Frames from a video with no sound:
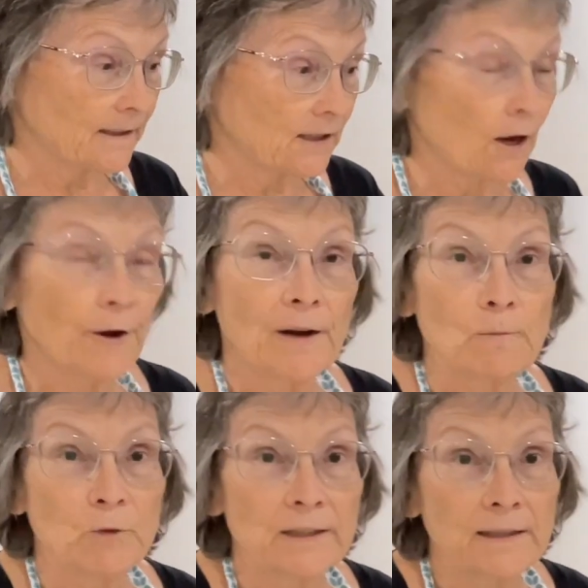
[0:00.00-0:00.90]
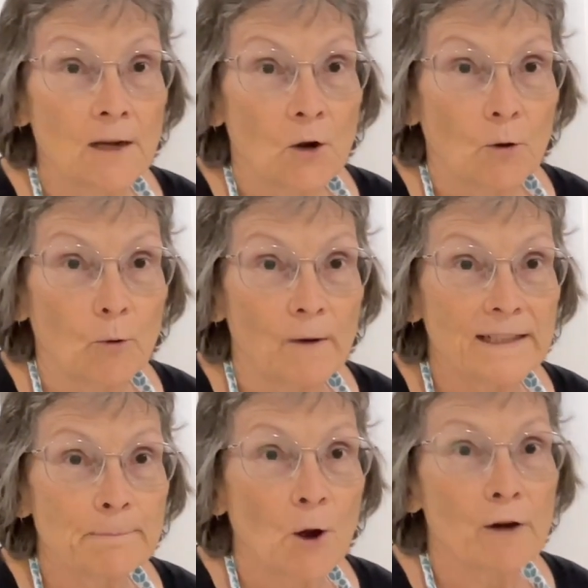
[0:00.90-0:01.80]
So it was
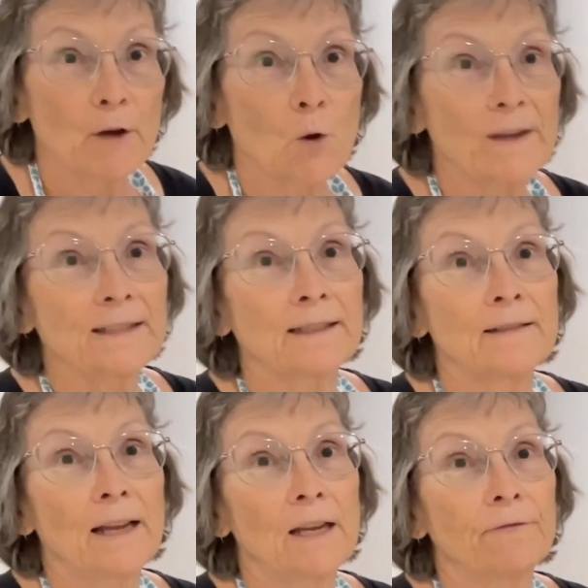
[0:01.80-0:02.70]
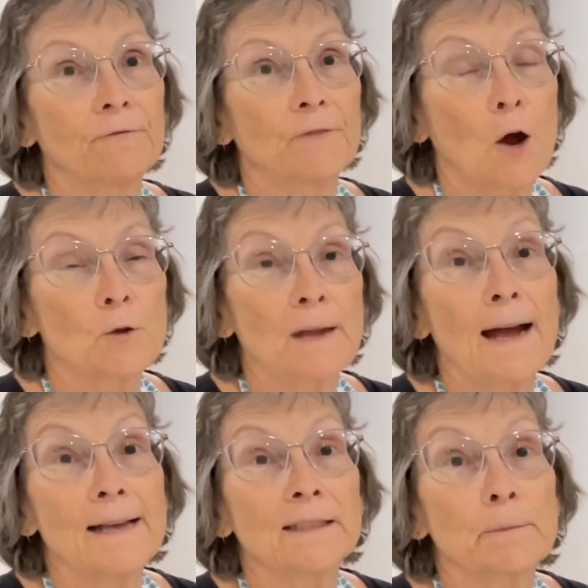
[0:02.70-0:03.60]
always my requested, if I was
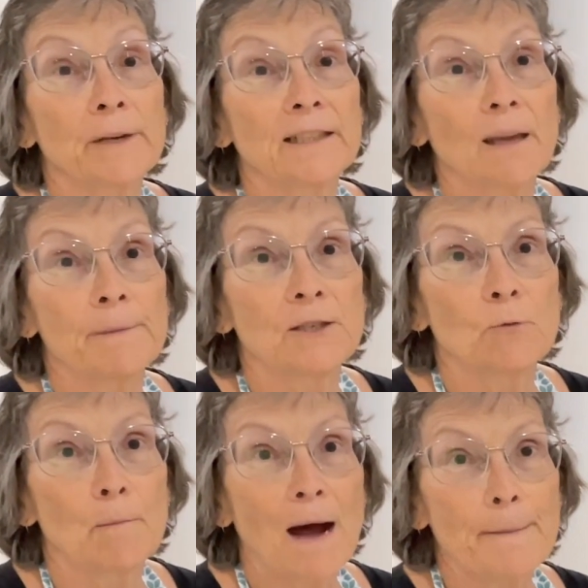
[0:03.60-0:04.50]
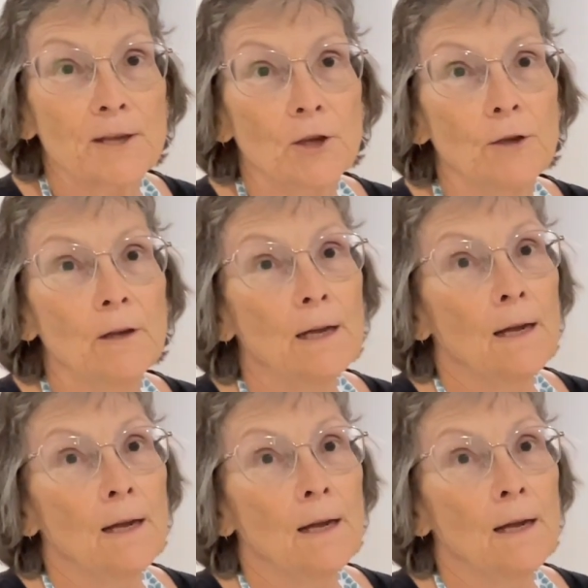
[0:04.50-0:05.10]
asked to bring something to a barbecue,